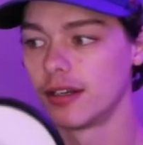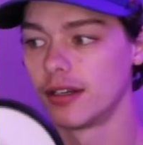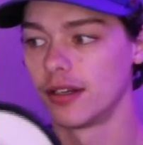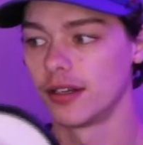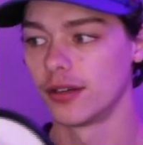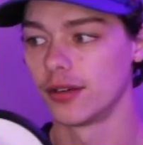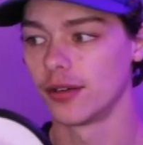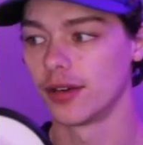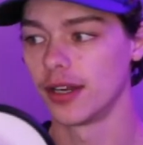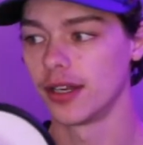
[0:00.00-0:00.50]

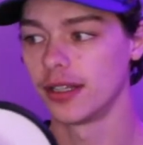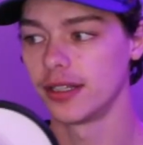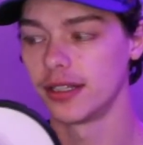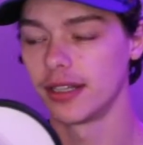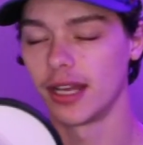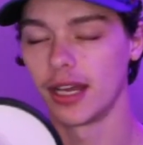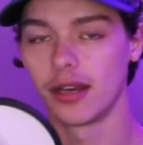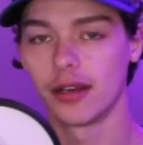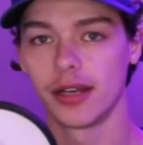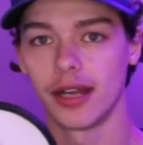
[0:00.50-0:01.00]
right,
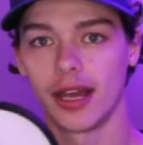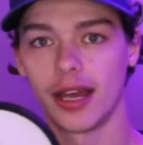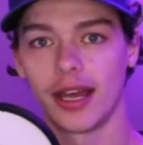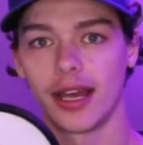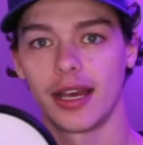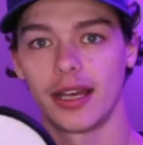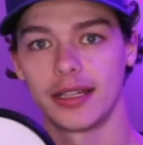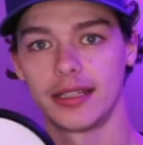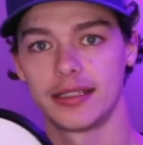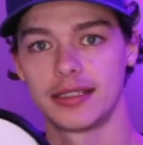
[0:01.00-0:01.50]
now
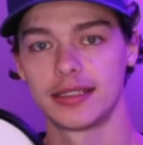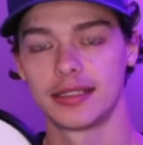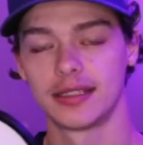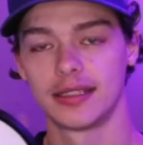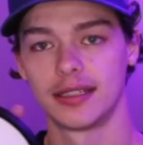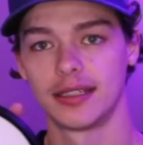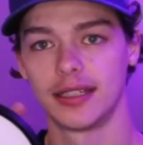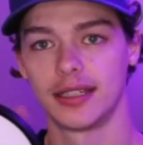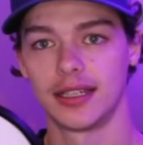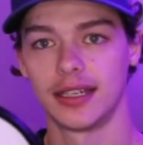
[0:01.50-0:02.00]

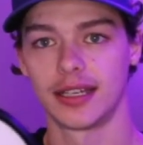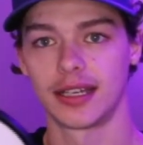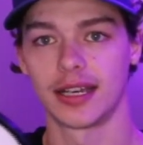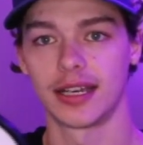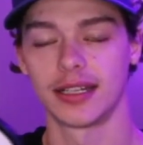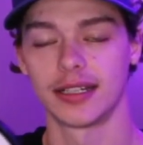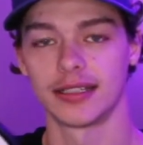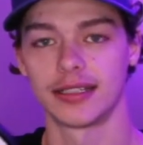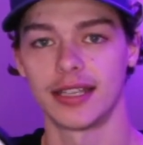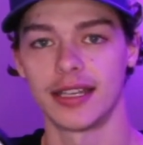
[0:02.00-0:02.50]
it kind
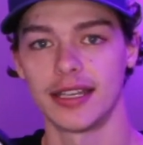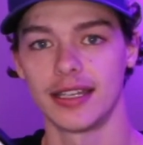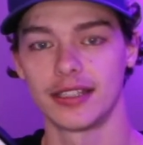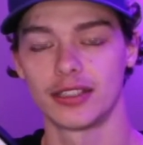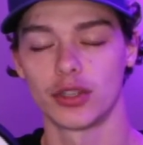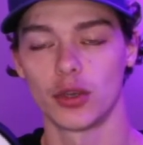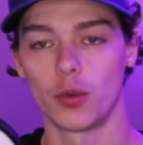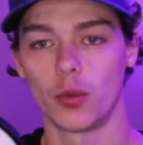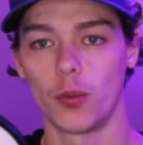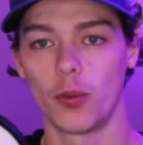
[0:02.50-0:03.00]
of takes
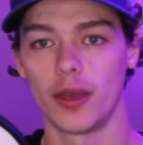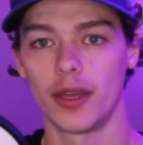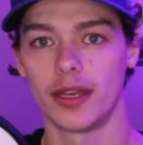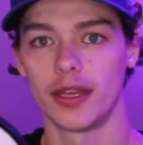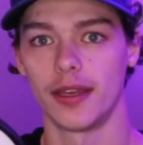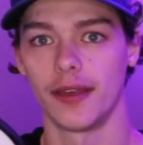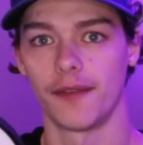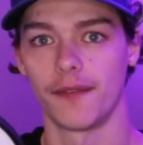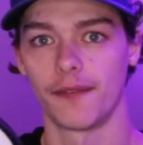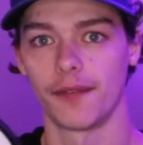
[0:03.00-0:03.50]

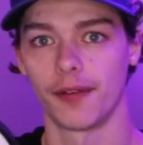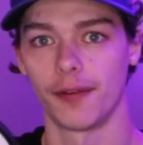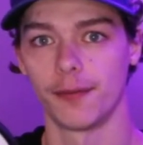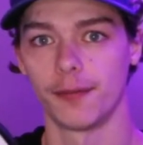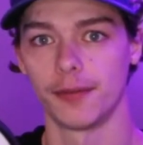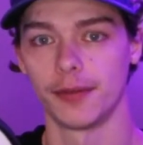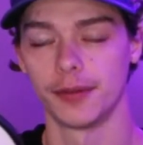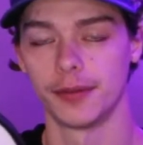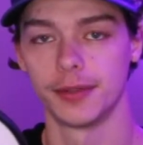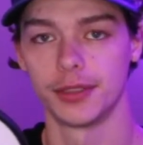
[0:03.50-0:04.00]
away from
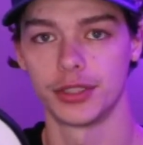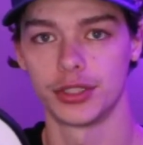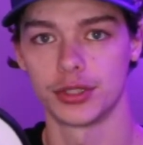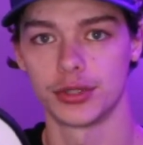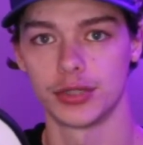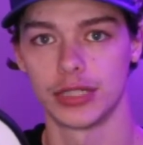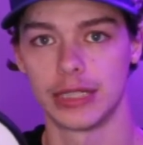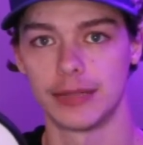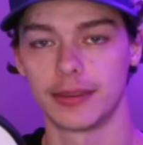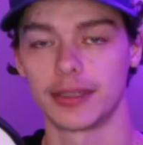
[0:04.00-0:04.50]
the
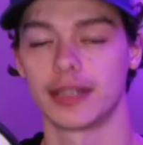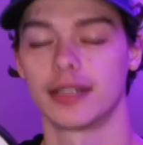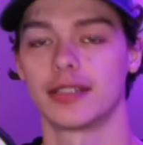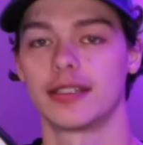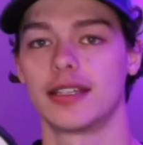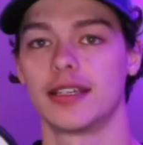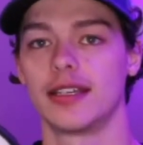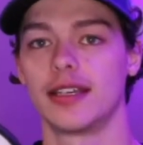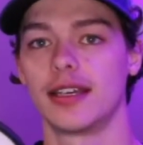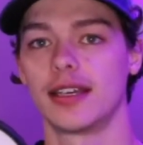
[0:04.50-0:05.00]
stream. It kind
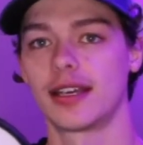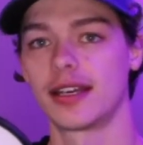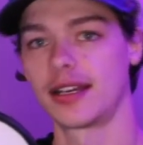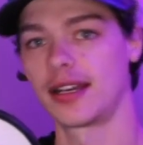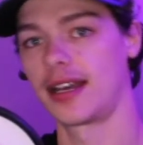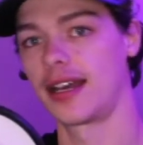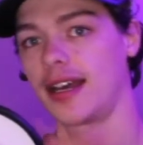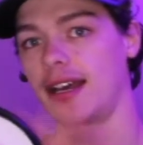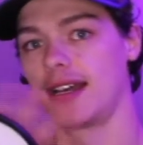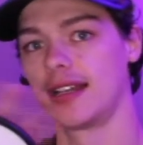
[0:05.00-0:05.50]
of
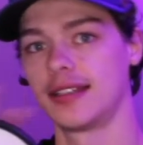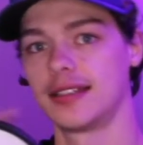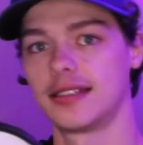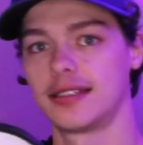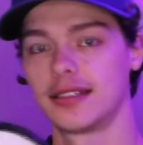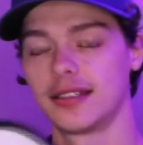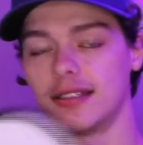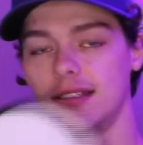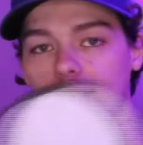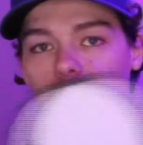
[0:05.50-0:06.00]
adds,
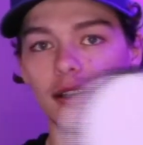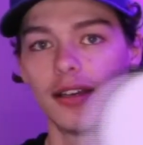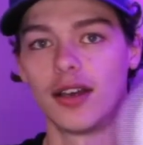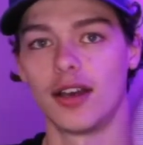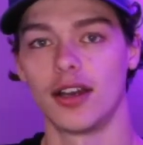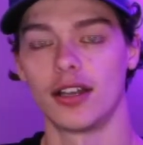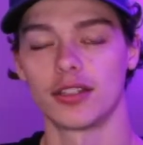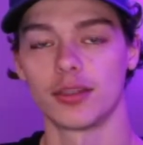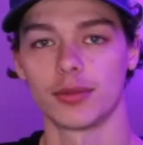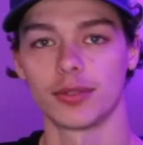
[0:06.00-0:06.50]

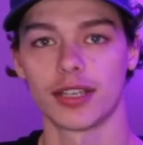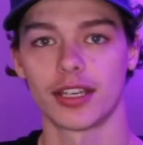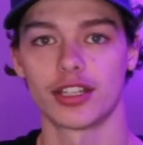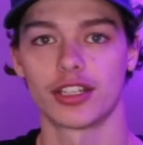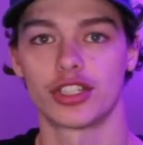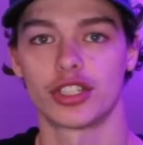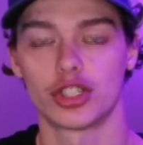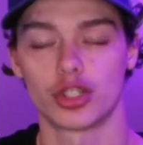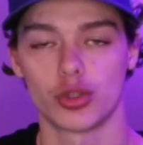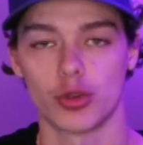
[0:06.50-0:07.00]
it's almost like a
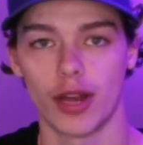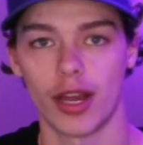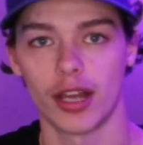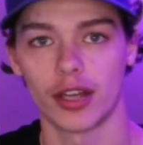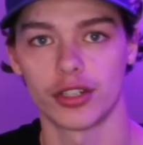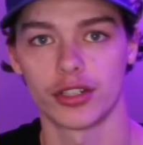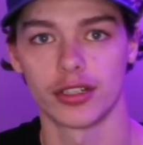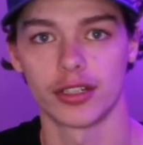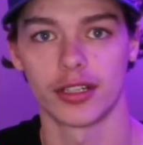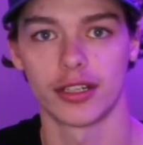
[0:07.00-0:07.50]

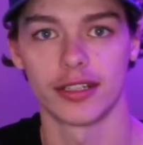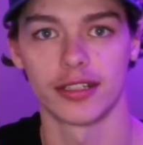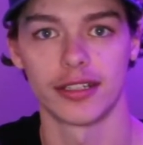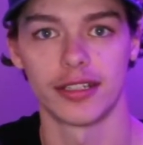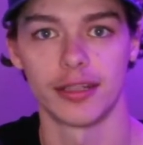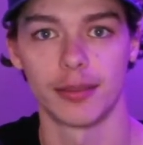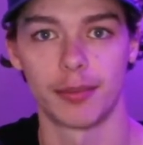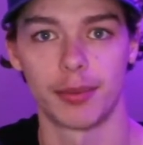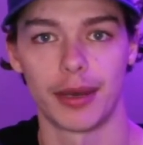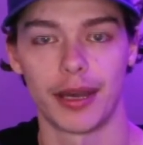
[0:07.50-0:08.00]
distraction kind of in
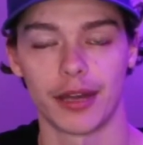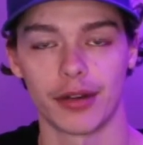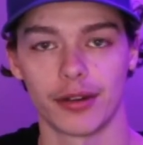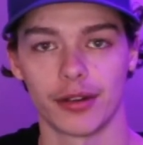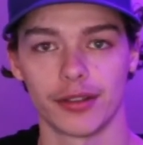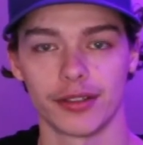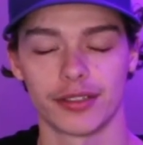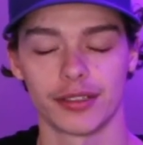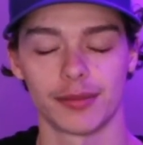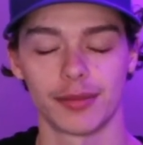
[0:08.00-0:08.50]
the background.
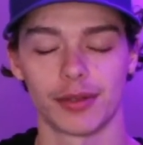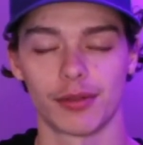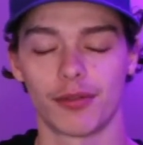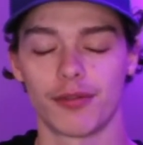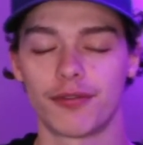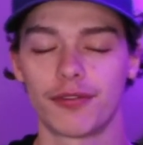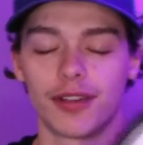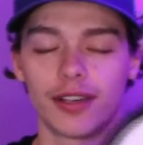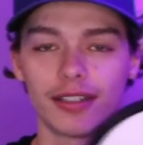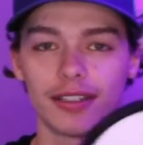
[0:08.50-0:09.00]
It's something
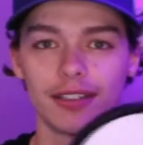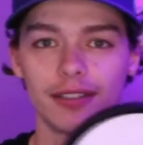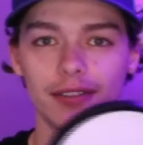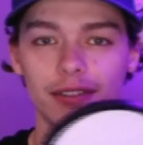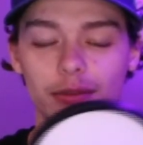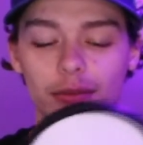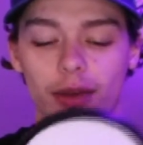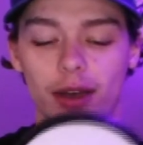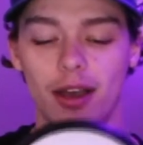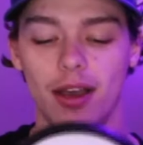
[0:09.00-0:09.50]
reflective. It's
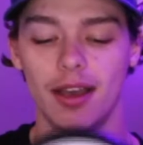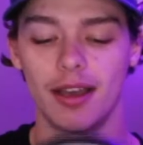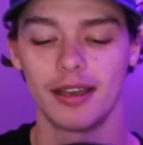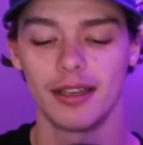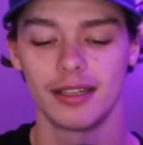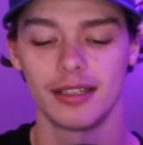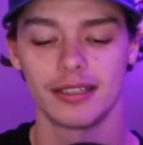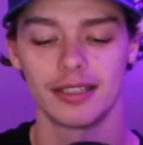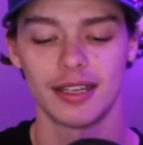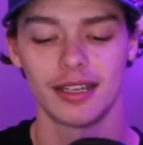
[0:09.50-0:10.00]

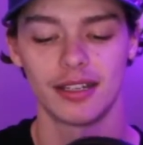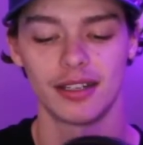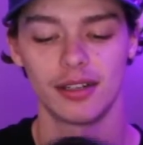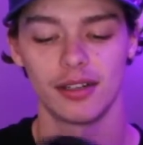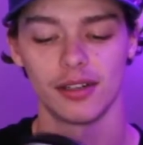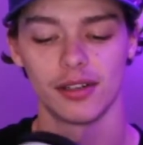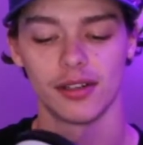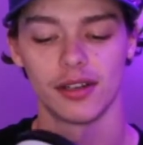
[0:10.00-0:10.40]
high color.